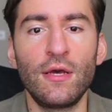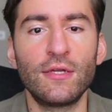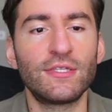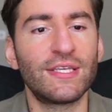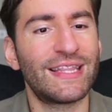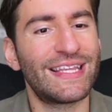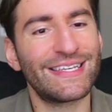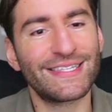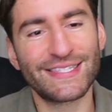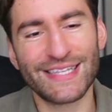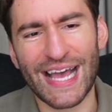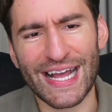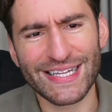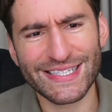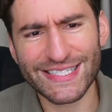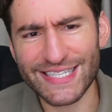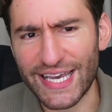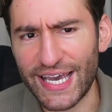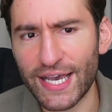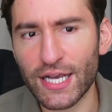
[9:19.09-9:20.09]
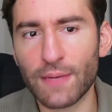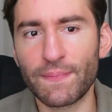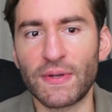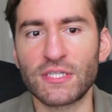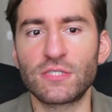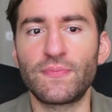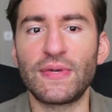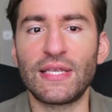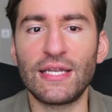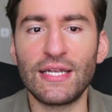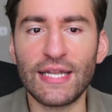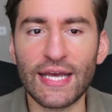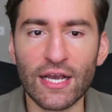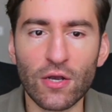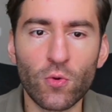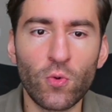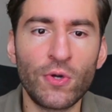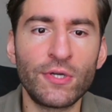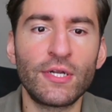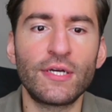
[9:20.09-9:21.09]
to the exact tick, but to be
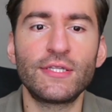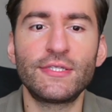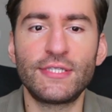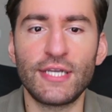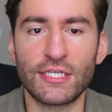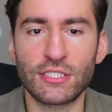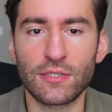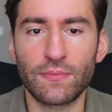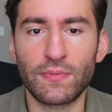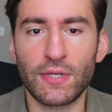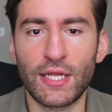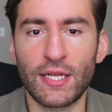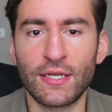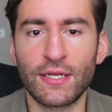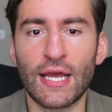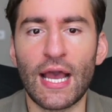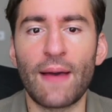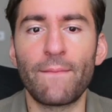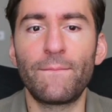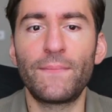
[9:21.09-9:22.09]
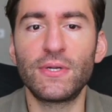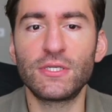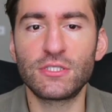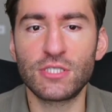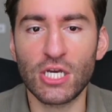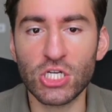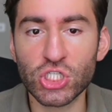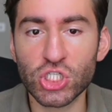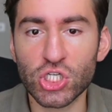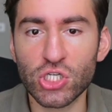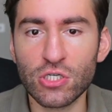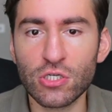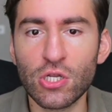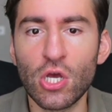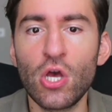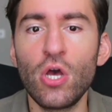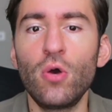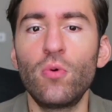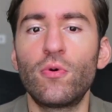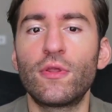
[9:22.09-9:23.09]
liquid, disciplined, and positioned
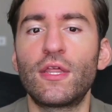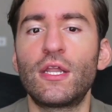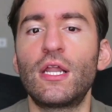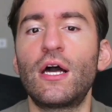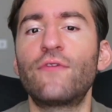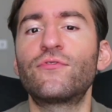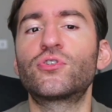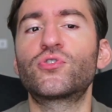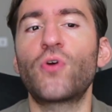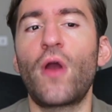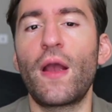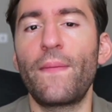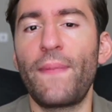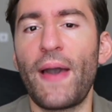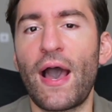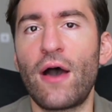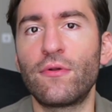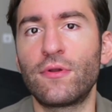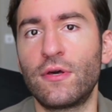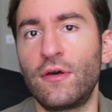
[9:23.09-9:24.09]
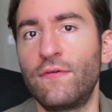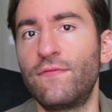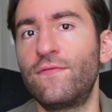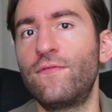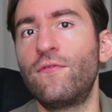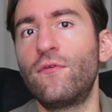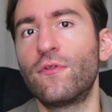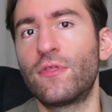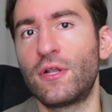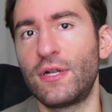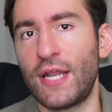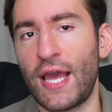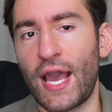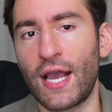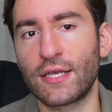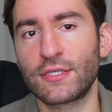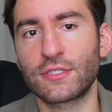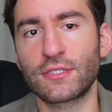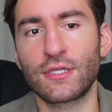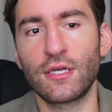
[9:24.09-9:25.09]
with enough dry powder for the
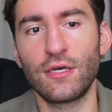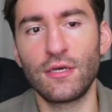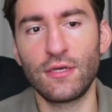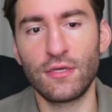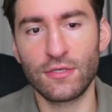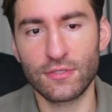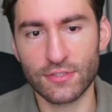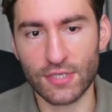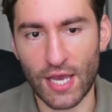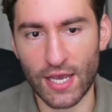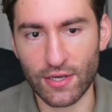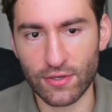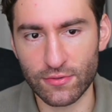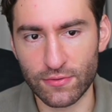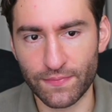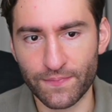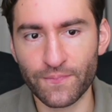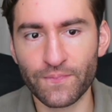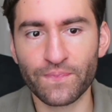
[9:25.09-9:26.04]
next cycle.